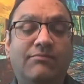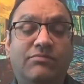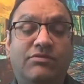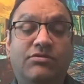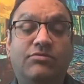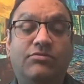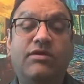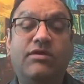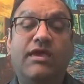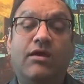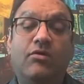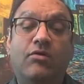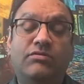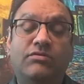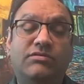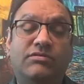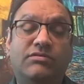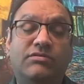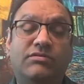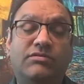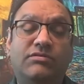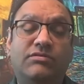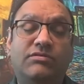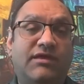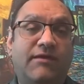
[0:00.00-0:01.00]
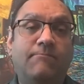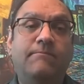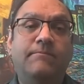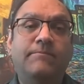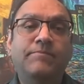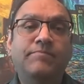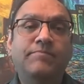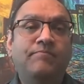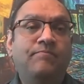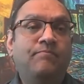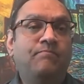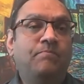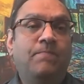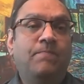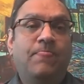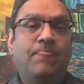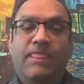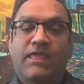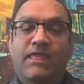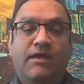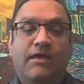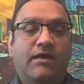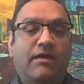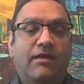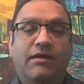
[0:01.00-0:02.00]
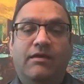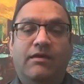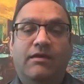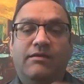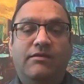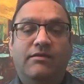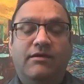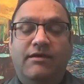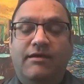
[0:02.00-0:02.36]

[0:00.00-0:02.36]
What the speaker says: 3 hours exam, and